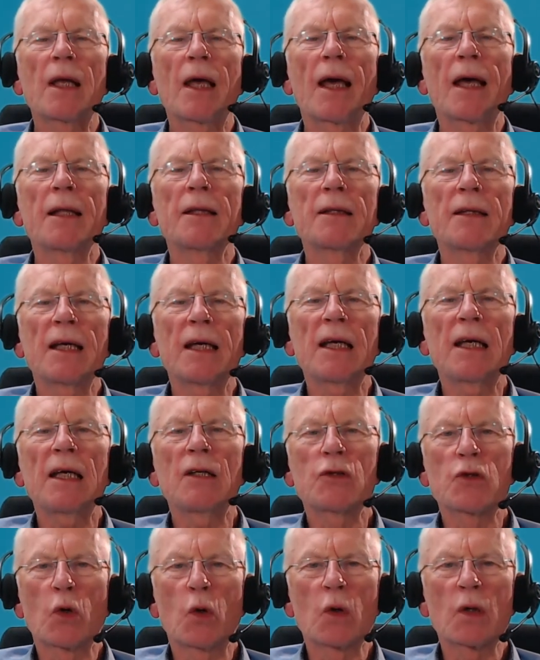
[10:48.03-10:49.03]
and
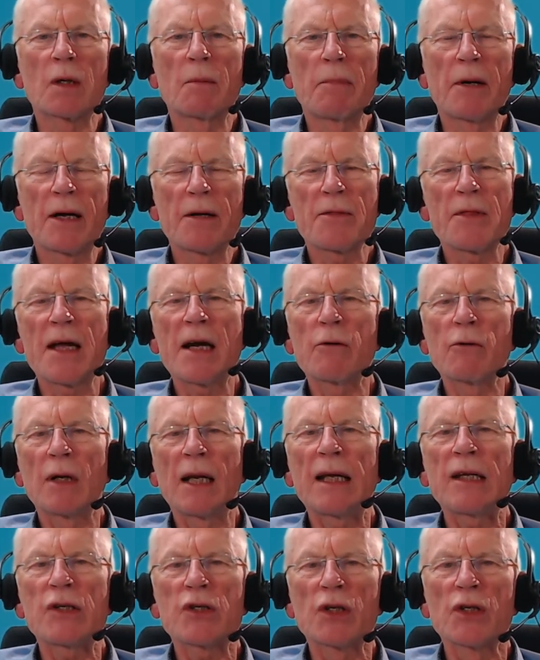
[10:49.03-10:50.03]
they talk about their
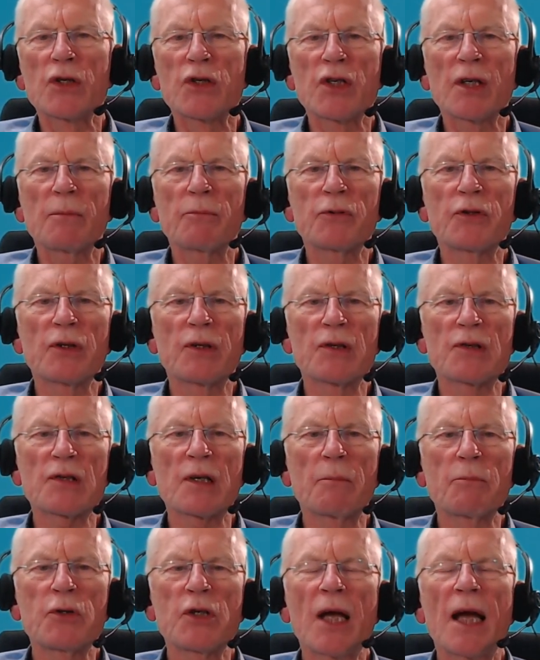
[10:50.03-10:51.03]
relationship to the
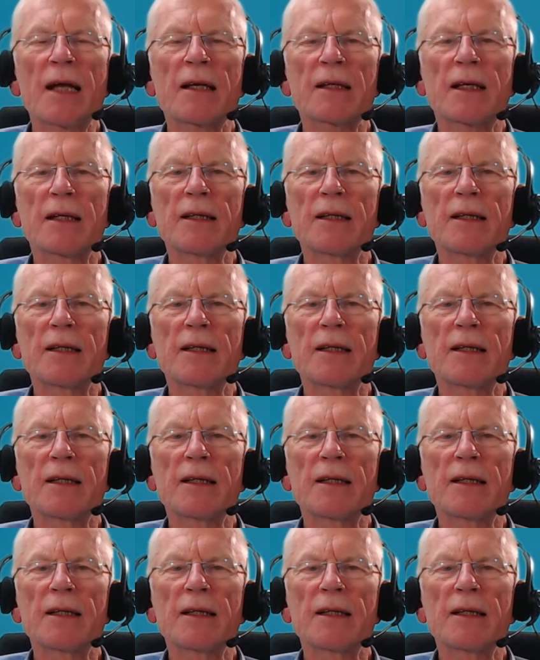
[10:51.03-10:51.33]
subject,